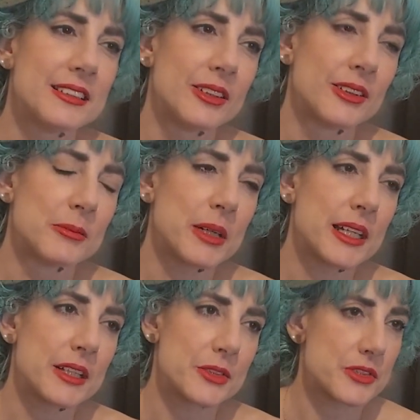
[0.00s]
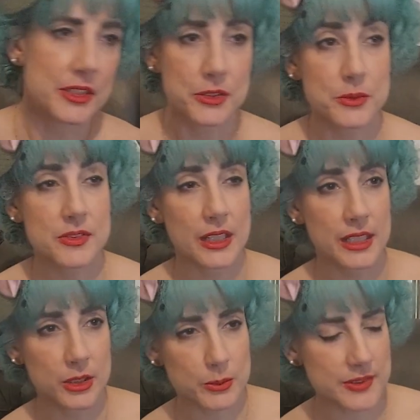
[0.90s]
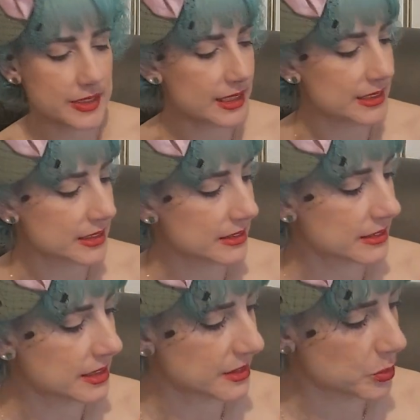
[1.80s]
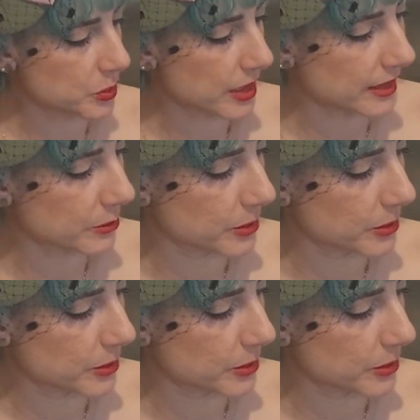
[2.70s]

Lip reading: all my other tattoos. I always say that this one